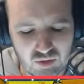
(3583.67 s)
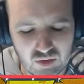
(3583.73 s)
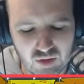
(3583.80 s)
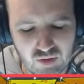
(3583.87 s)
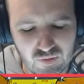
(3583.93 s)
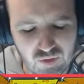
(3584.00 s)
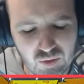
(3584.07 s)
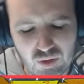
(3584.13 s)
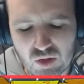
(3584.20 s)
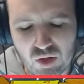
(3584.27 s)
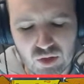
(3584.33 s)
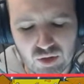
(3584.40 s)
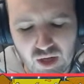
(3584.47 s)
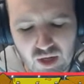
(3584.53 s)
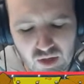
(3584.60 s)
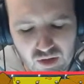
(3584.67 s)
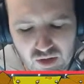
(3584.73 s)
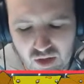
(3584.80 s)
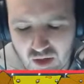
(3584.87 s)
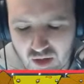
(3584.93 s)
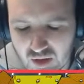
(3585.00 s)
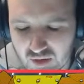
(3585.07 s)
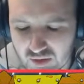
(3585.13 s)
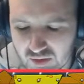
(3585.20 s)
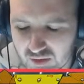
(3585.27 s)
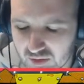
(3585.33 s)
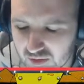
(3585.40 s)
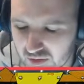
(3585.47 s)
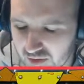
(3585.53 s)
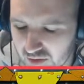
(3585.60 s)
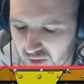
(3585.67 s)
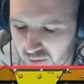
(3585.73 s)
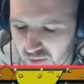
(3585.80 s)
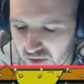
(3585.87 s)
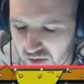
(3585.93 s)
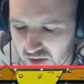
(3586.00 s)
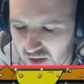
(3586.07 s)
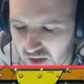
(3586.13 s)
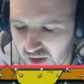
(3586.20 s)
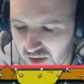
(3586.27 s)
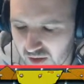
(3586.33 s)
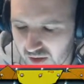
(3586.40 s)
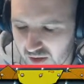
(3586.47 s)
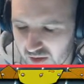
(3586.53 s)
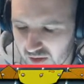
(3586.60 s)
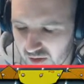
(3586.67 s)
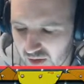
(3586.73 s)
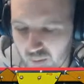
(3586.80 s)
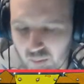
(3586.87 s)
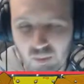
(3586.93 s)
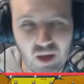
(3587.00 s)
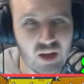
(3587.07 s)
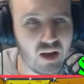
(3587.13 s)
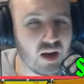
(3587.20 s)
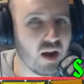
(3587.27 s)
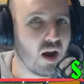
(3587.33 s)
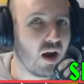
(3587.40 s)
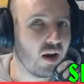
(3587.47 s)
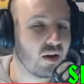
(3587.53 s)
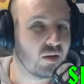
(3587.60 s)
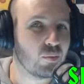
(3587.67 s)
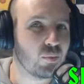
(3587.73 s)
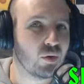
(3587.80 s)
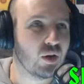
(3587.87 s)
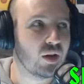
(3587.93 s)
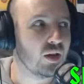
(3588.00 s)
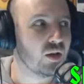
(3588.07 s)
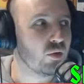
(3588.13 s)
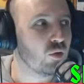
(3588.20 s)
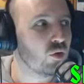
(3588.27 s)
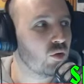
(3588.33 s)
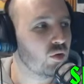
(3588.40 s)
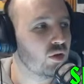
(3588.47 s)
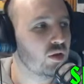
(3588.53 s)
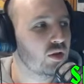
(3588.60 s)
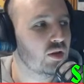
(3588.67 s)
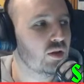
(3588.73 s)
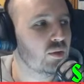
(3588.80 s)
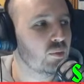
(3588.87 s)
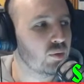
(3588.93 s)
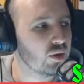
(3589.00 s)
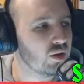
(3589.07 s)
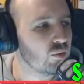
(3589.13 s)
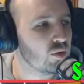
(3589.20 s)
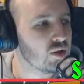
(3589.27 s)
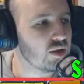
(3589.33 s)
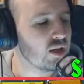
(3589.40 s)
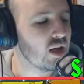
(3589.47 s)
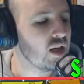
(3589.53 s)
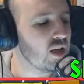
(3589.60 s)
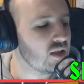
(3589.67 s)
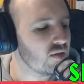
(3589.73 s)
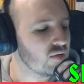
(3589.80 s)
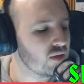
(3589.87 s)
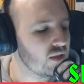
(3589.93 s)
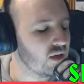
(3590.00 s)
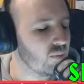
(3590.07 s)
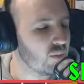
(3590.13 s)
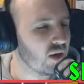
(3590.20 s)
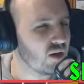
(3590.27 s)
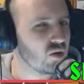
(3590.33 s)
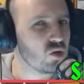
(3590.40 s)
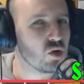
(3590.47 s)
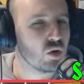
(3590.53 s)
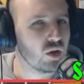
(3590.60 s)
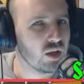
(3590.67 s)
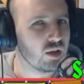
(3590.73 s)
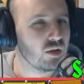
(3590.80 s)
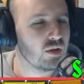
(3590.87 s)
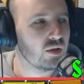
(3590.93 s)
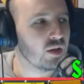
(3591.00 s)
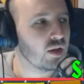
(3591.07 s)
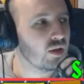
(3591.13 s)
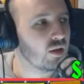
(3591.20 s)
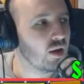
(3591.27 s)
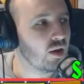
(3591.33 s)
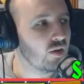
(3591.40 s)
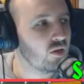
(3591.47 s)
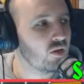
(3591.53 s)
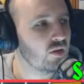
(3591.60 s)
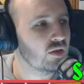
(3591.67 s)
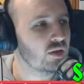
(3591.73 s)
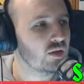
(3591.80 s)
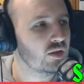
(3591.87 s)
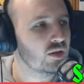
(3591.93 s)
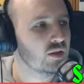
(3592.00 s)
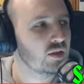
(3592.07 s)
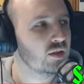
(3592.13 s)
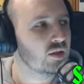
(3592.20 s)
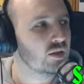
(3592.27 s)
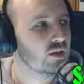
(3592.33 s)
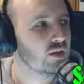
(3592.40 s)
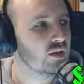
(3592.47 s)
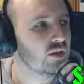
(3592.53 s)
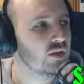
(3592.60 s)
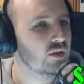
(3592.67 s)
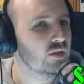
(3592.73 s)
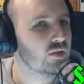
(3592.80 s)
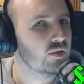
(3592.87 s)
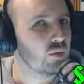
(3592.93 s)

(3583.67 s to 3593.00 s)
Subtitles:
found it strange that there was a Mega Gargant brought out, but it was an Age of Sigmar giant and not the